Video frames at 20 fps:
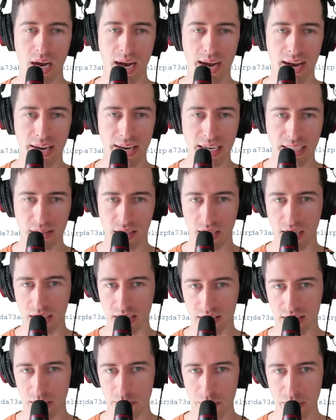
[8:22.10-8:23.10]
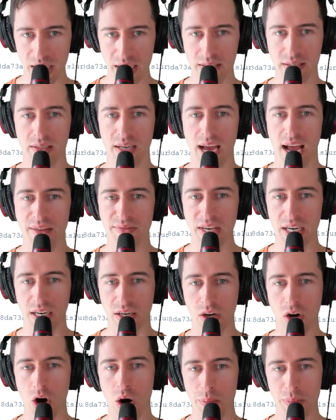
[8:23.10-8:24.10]
Uh, next it clicks submit and then
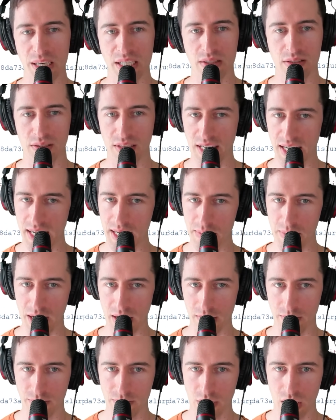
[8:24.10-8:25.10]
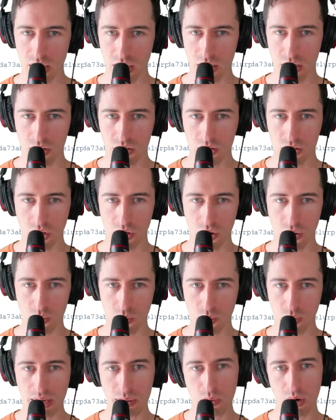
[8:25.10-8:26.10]
it copies the email. So
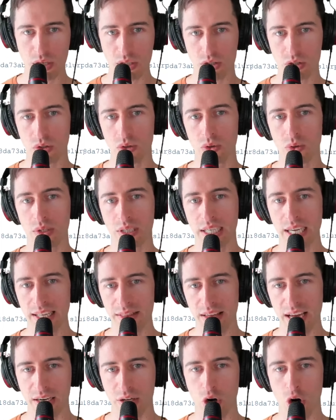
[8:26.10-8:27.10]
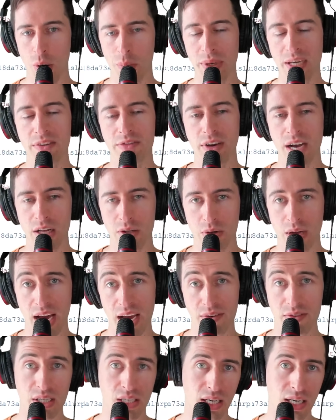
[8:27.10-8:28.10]
we want to get that copied value
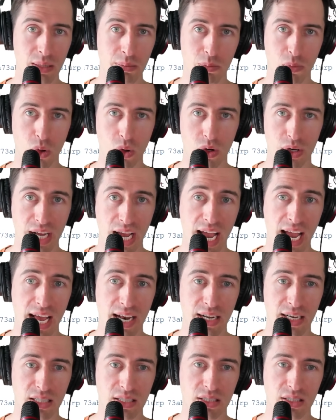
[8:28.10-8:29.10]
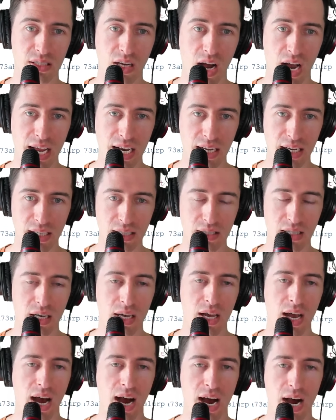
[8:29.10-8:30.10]
out of the clipboard and assign it
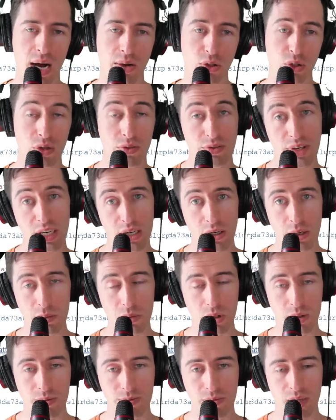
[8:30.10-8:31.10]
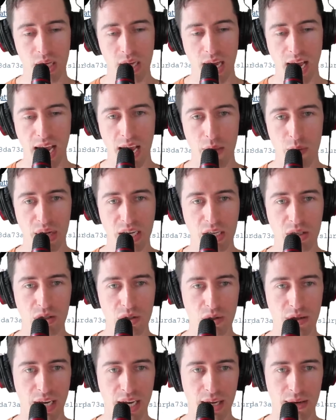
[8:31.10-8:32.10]
uh, to a variable. And we can
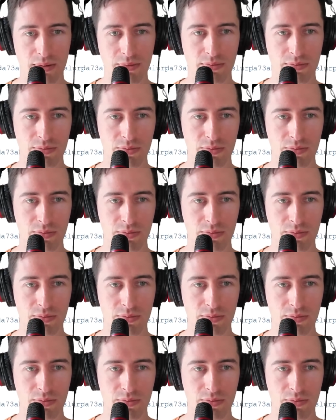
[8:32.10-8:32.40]
do that.